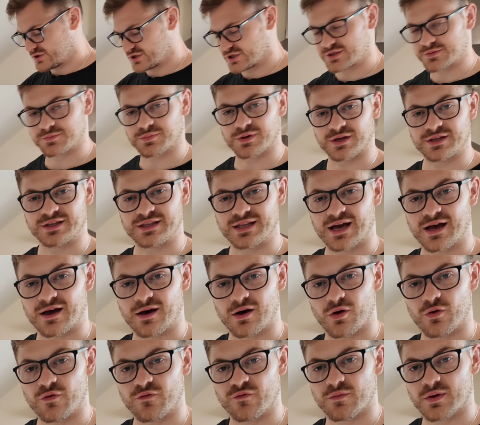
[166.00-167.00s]
just spread that
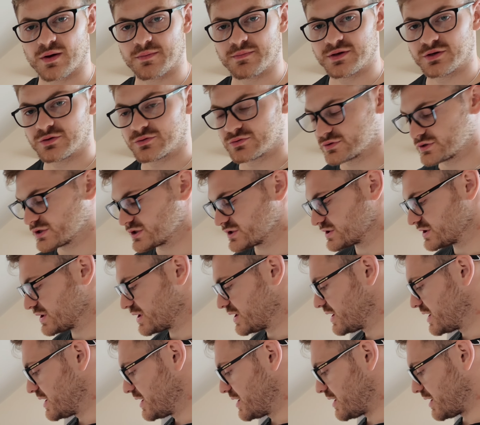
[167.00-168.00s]
over my meals.
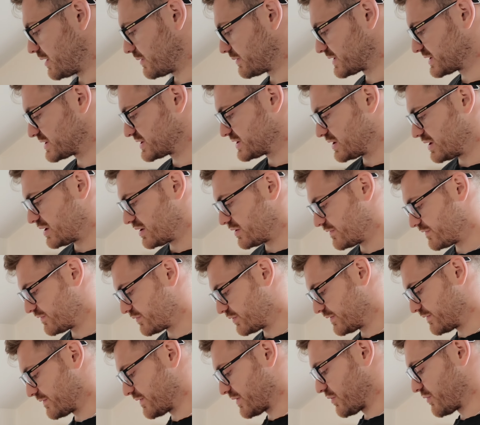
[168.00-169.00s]
I'm gonna start off
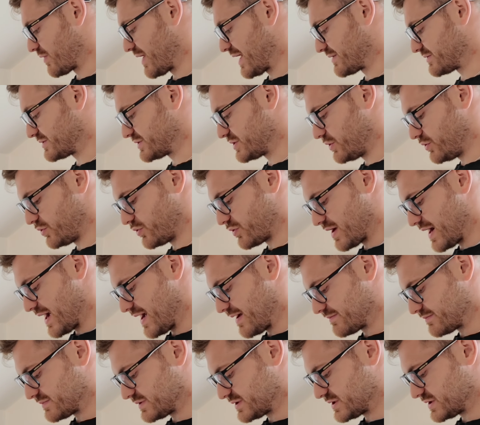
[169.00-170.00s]
with around 2
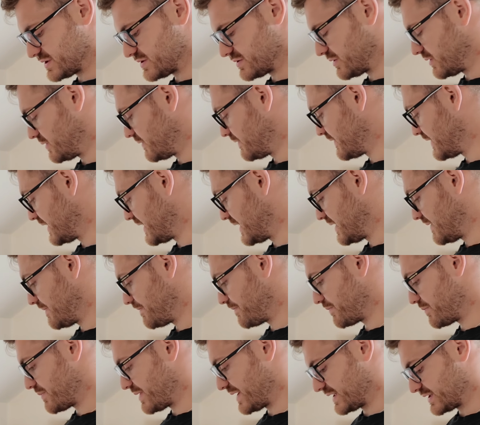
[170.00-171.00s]
grams of
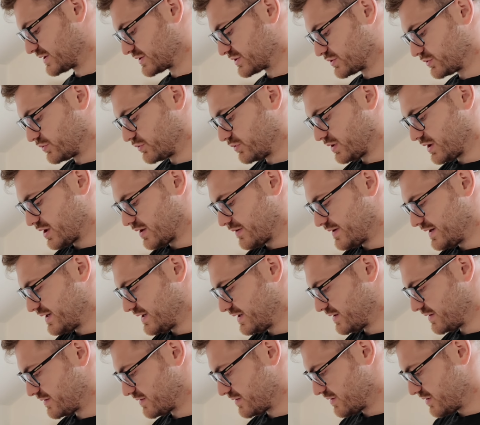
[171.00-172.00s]
pink salt going
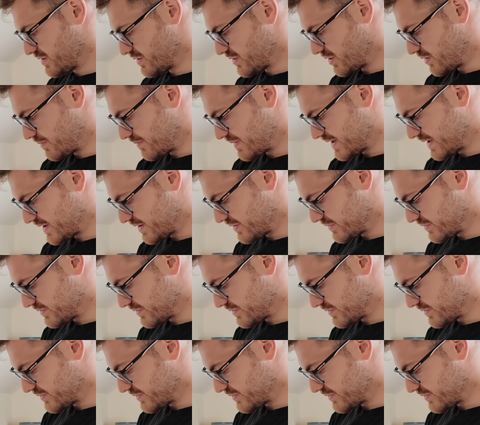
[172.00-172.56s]
in on my